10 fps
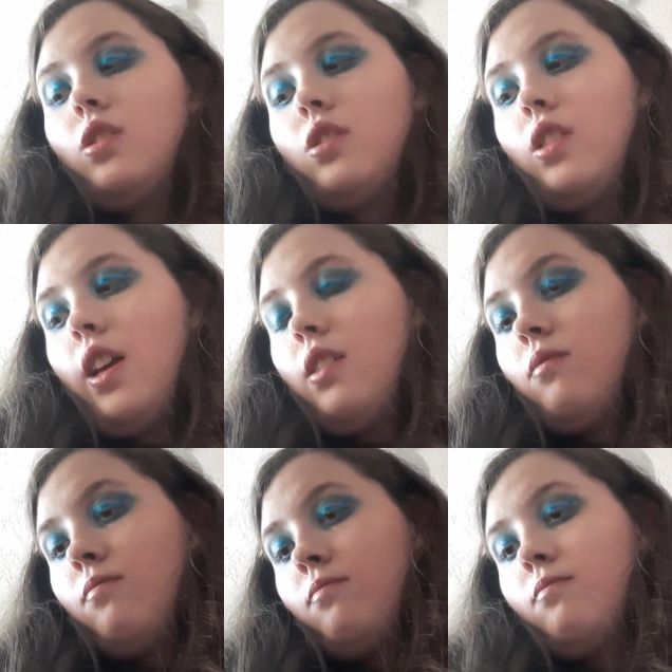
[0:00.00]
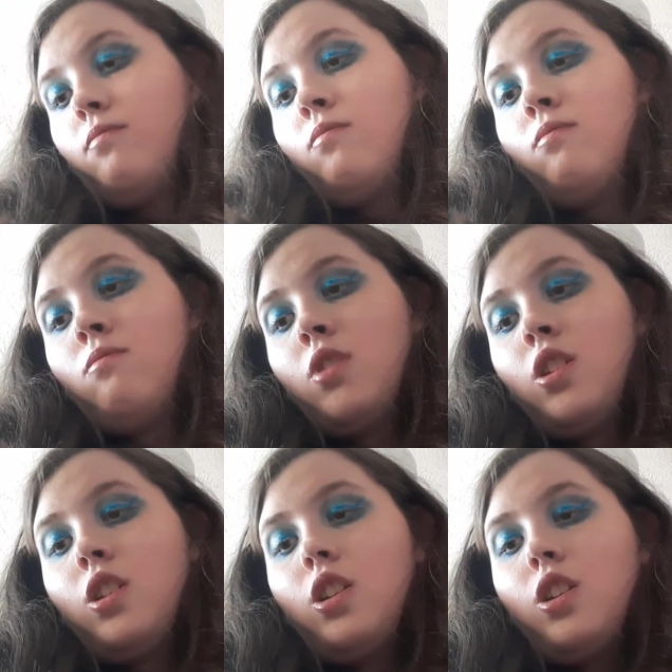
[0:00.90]
Then,
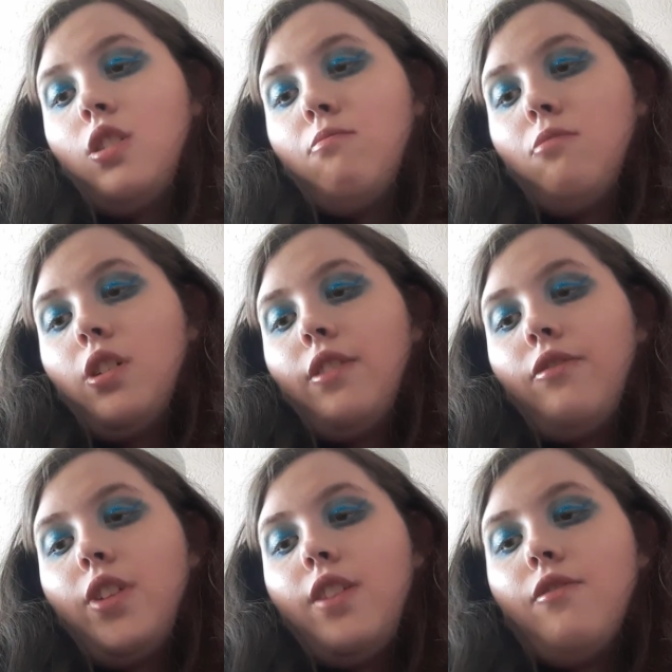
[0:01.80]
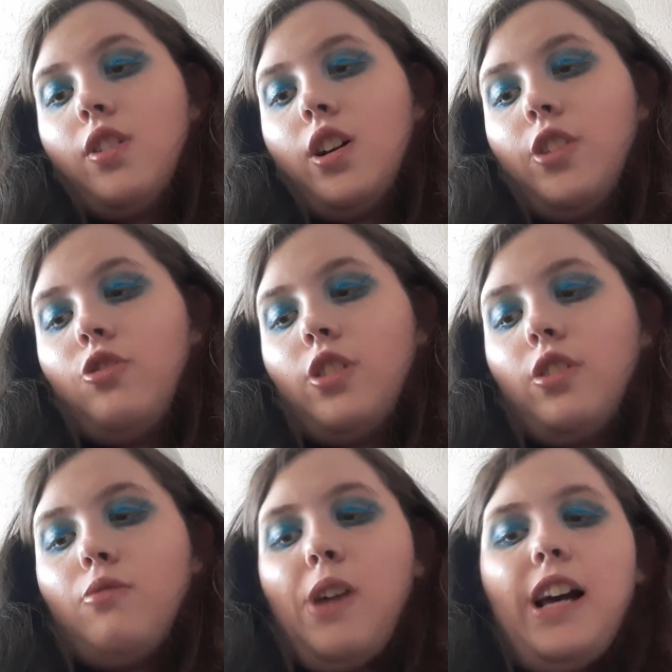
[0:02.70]
my favourite
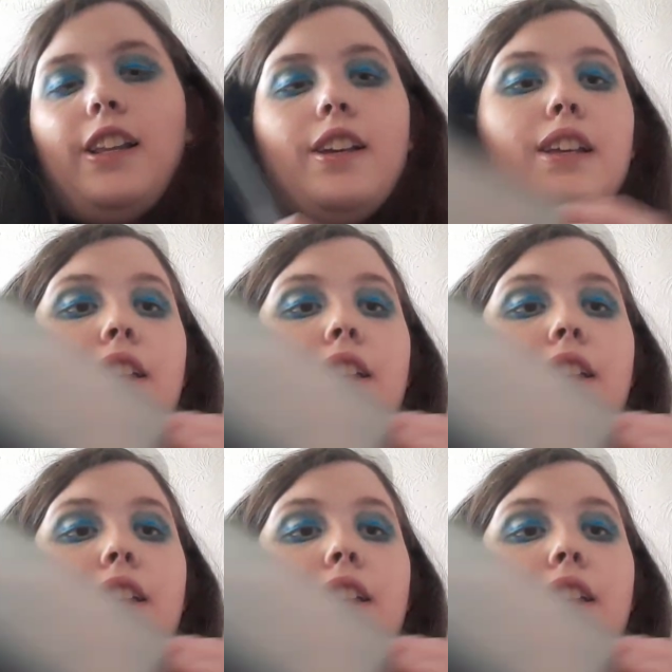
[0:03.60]
eyeshadow palette